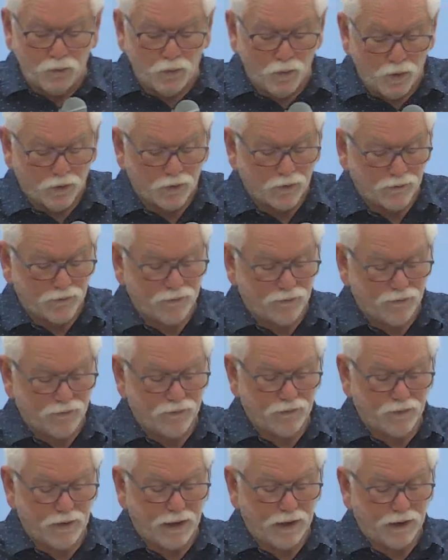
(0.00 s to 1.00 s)

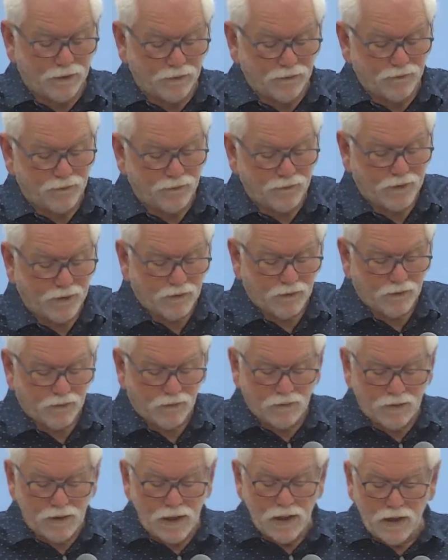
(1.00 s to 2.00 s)
works and
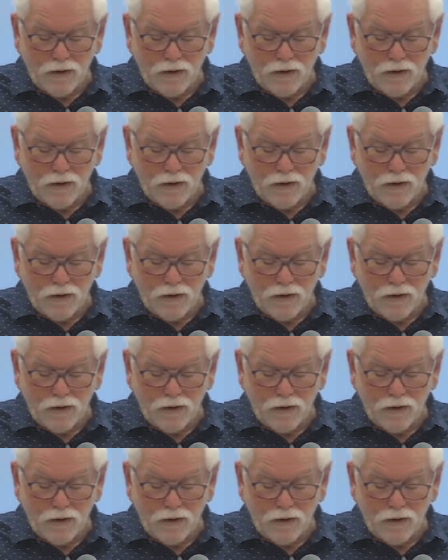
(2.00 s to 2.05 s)
consider